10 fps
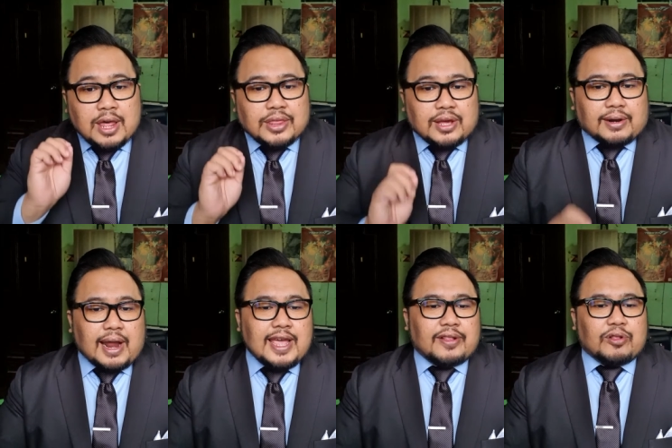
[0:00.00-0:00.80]
the
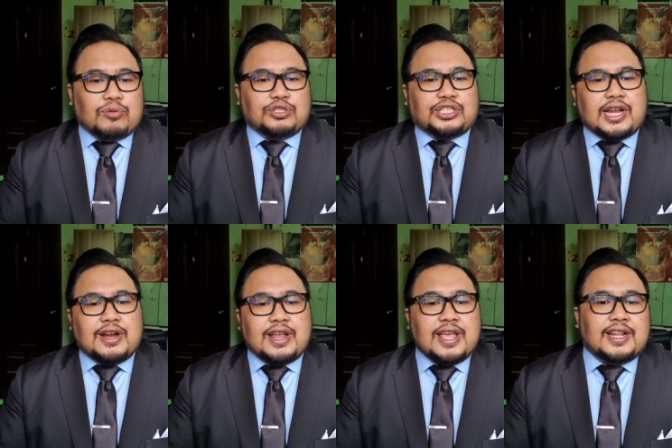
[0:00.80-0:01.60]
right to
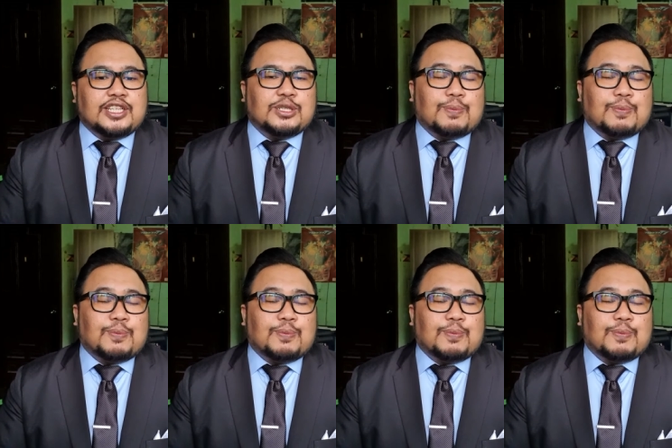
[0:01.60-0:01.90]
share in its